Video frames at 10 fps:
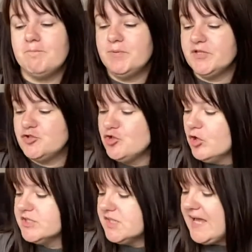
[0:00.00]
but the
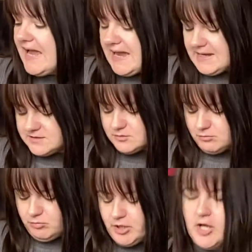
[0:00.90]
joggers I had
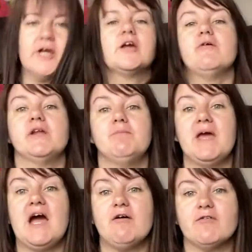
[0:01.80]
were going a
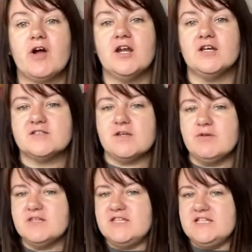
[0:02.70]
bit out of colour. So
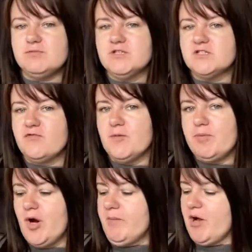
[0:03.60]
these ones are from
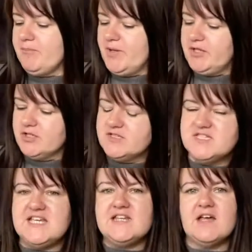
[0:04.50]
Primark, but you can
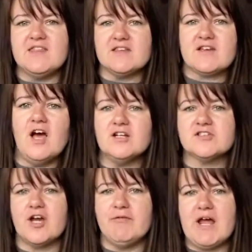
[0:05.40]
see that the colours
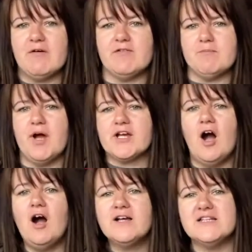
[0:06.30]
are going out of them. But I
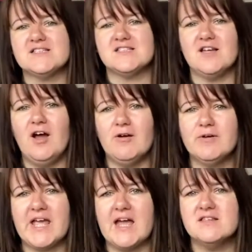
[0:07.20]
can't get this style
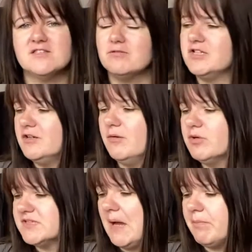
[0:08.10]
again, so I don't know
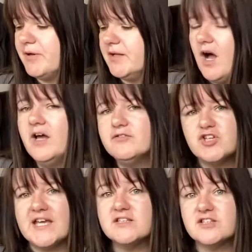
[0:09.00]
what's happened. Kind of
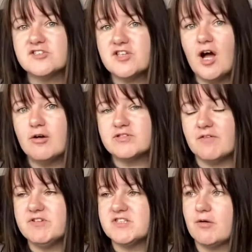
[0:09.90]
change the styles
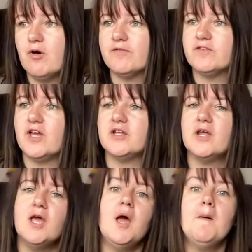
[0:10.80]
every so often.
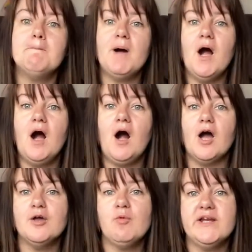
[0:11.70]
But
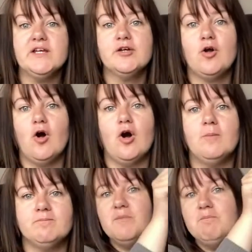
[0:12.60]
I went and
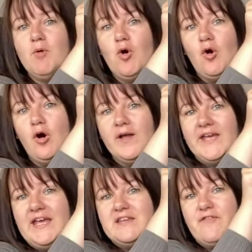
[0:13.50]
got some more
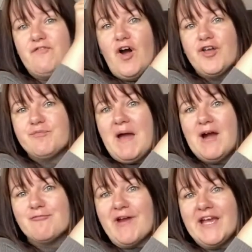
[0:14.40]
in the
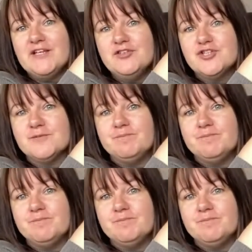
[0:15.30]
£5 range,